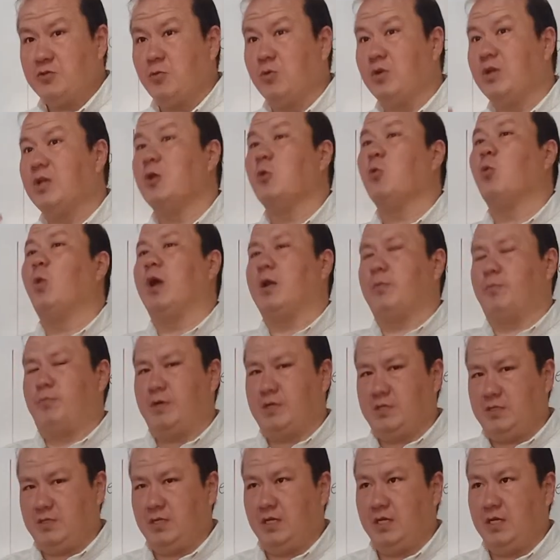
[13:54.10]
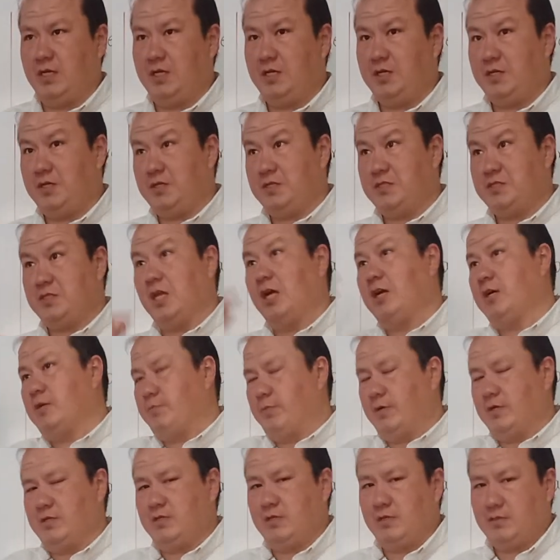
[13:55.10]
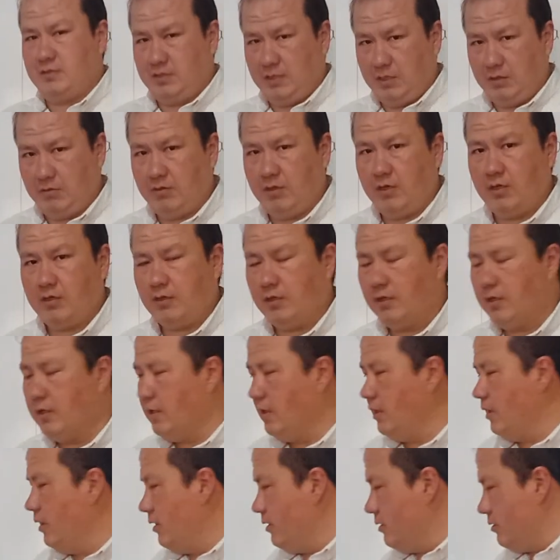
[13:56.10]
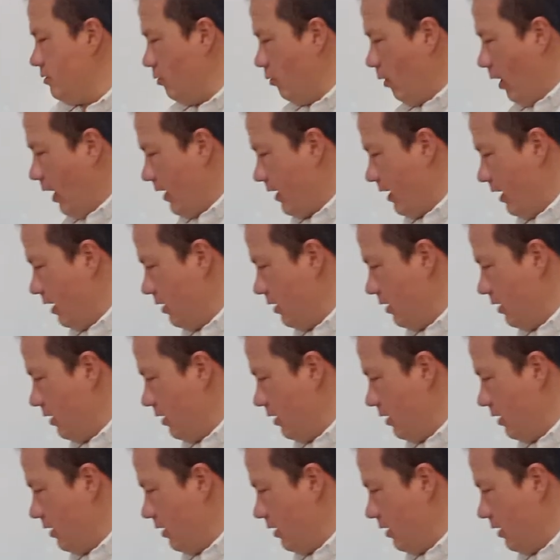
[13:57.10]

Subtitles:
only one person and it is third person singular, so I